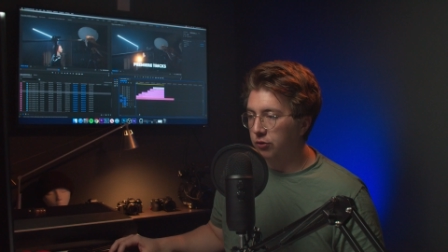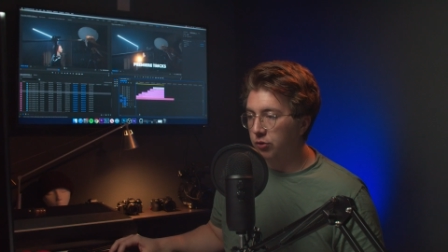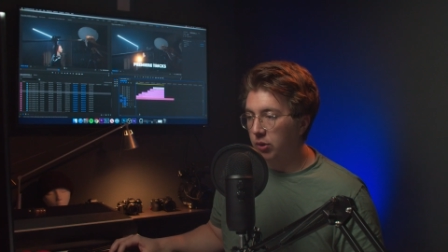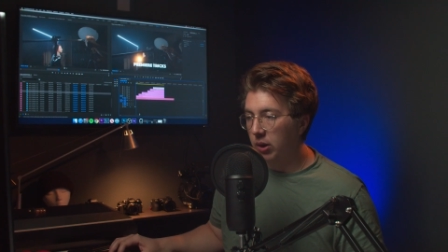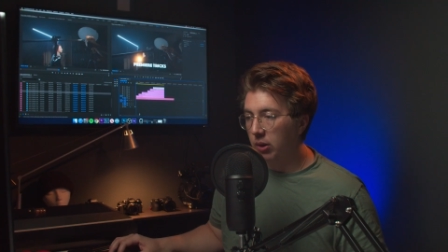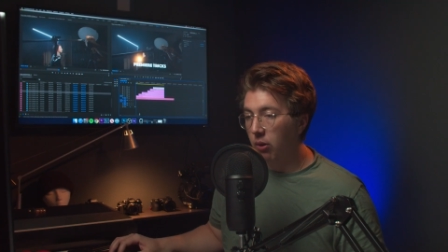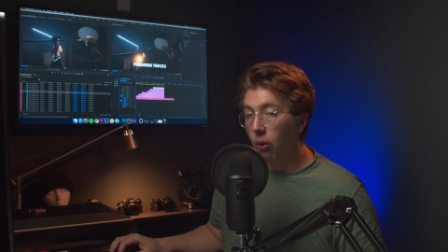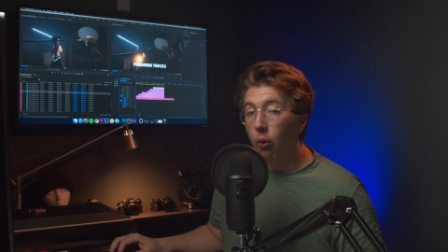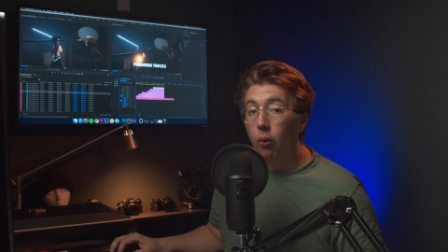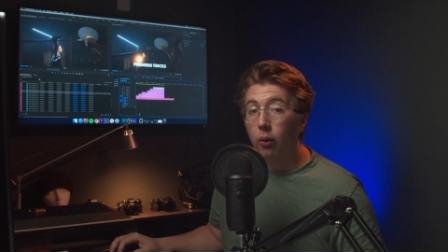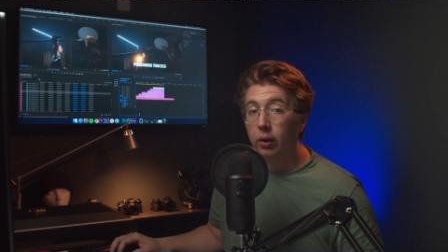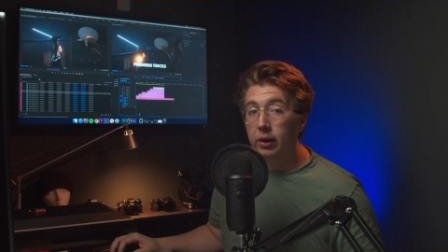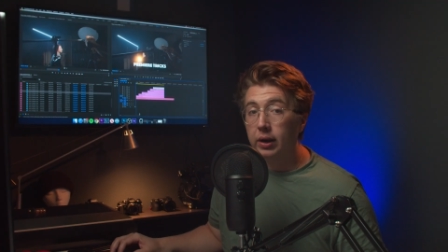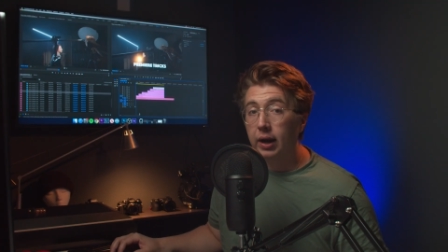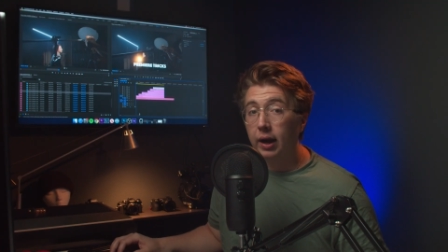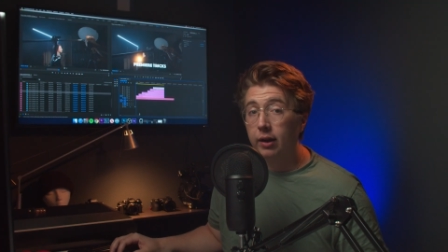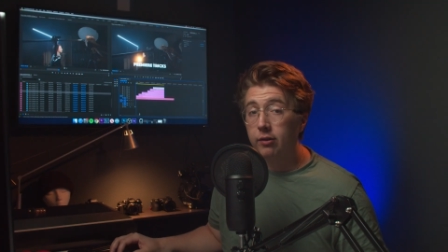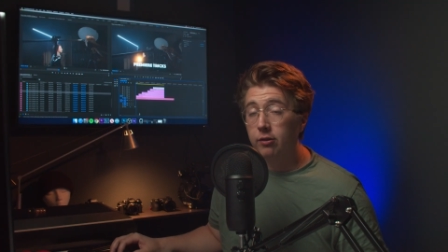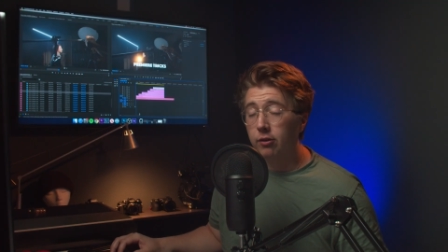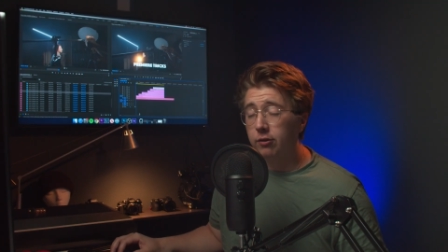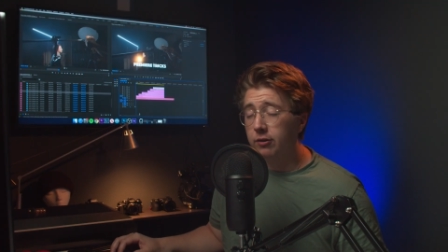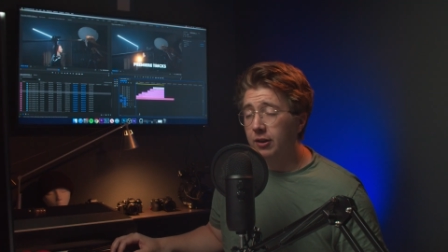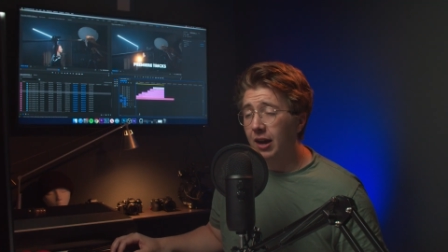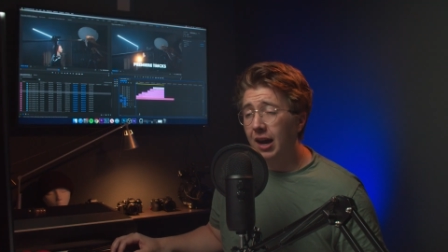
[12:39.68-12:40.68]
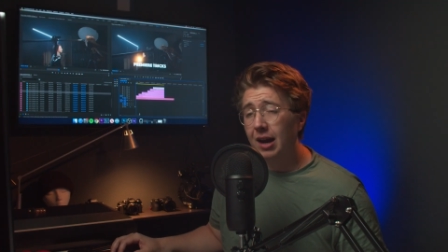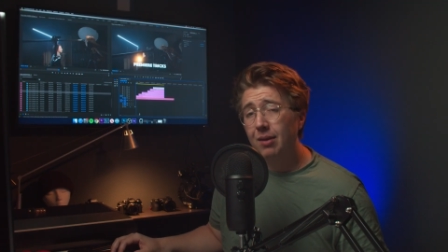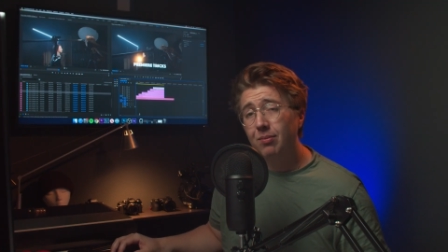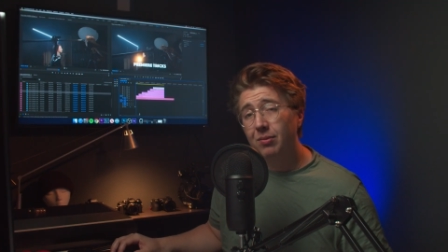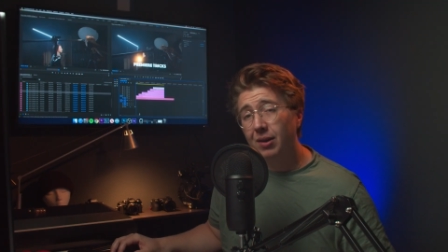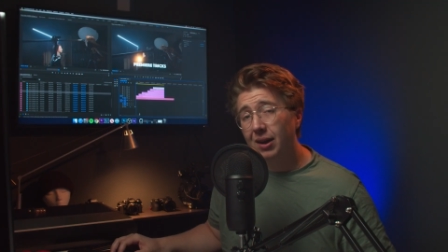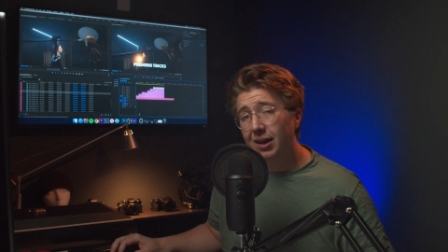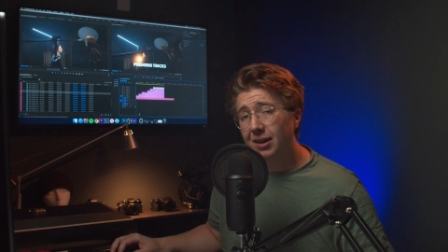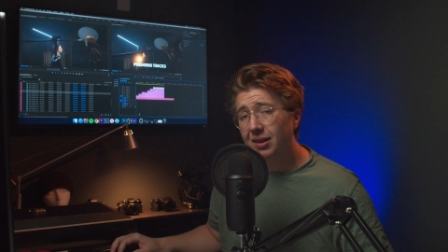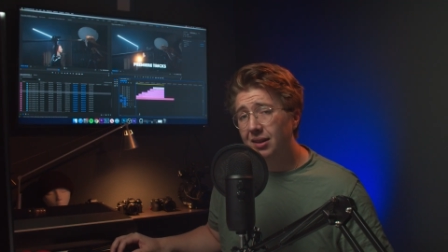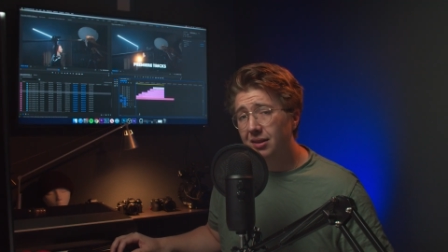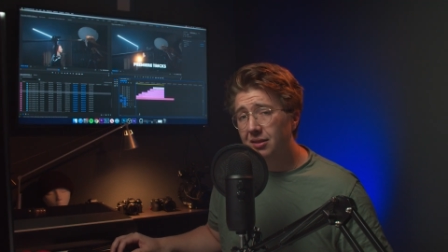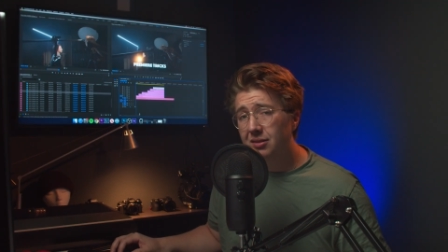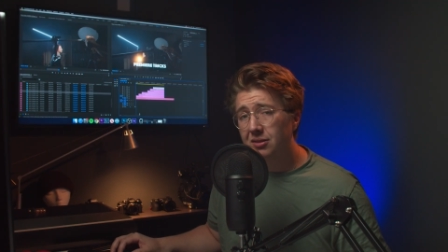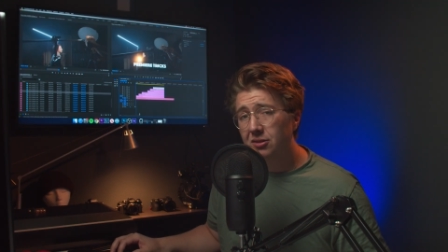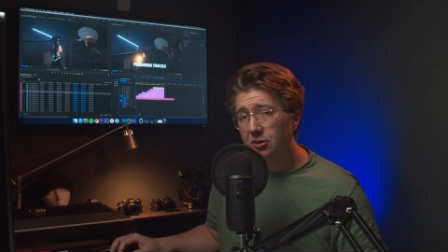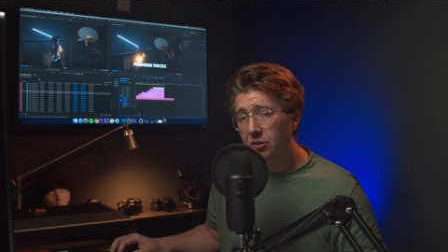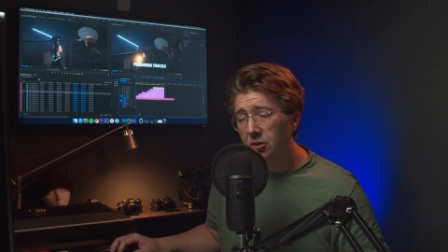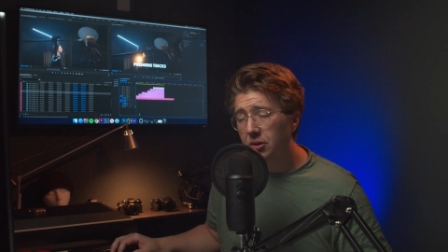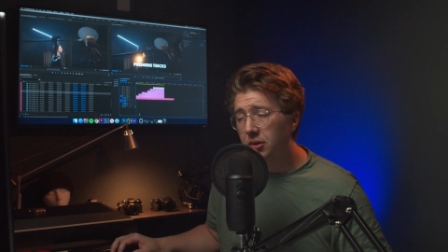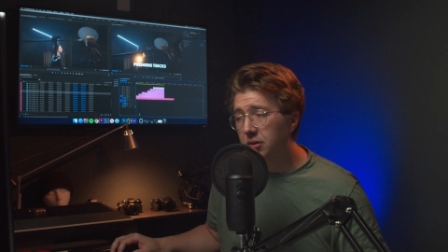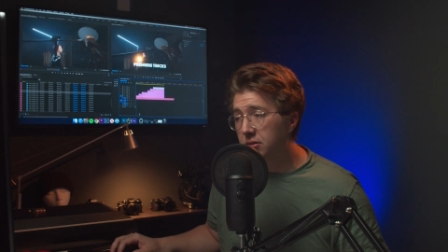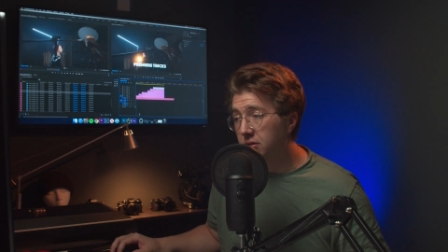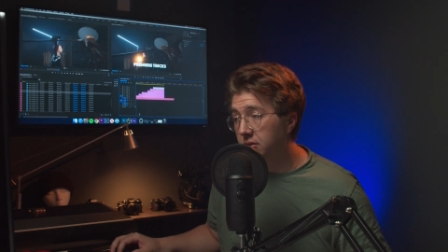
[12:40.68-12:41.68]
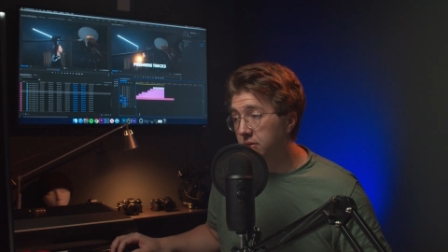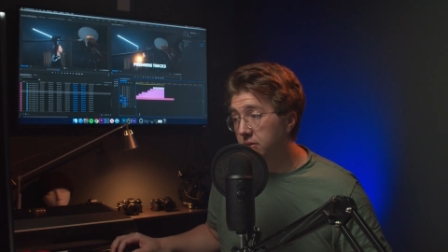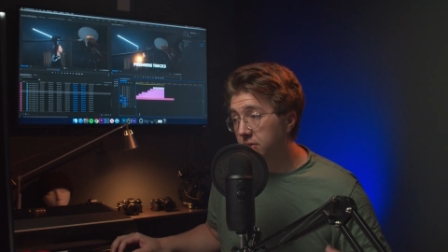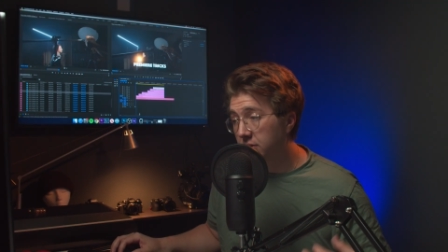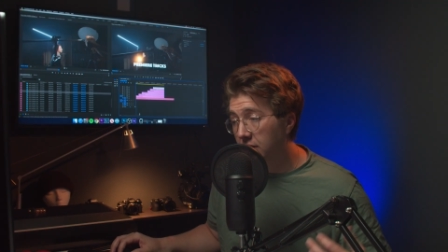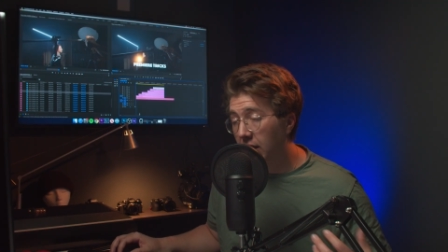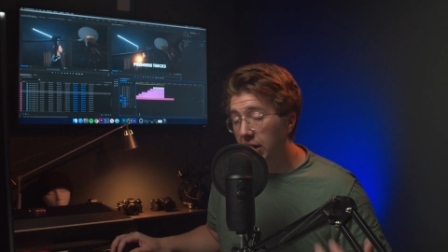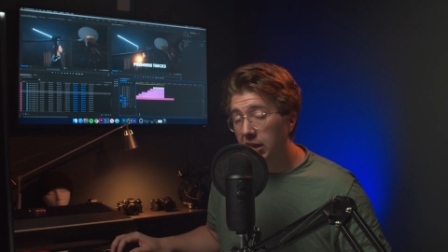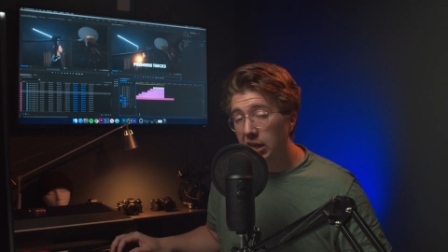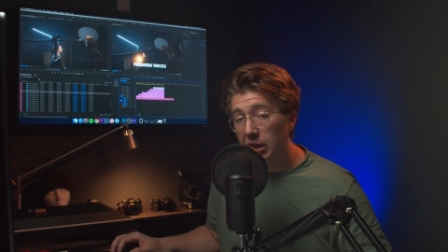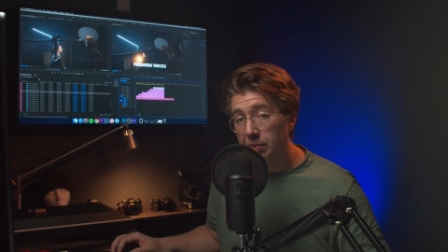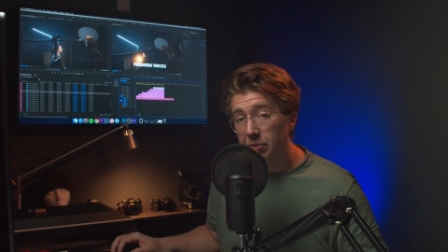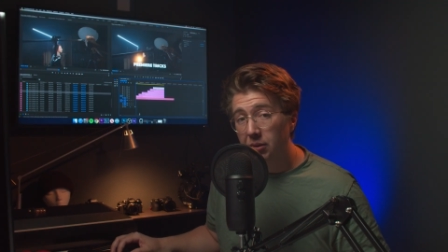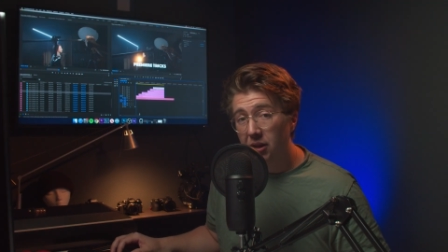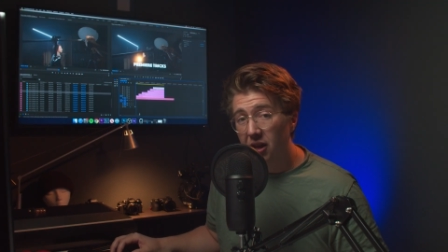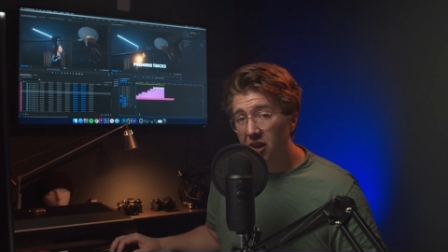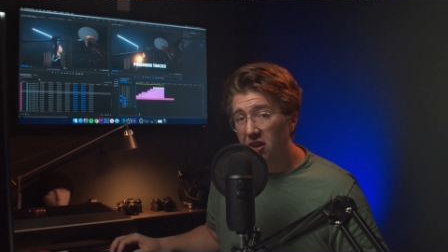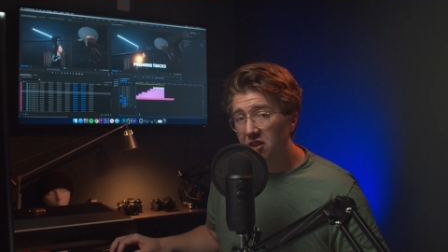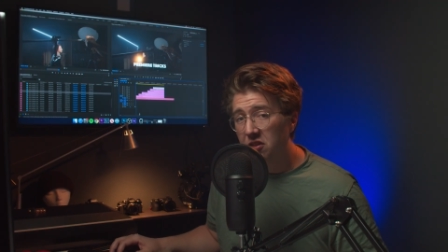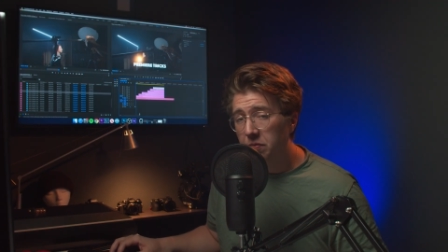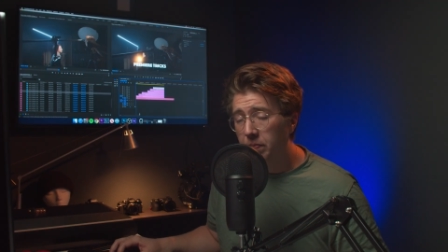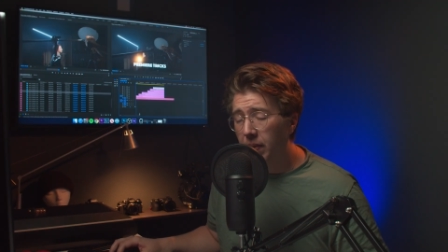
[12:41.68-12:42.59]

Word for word: trying to organize your timeline, it could take up a lot of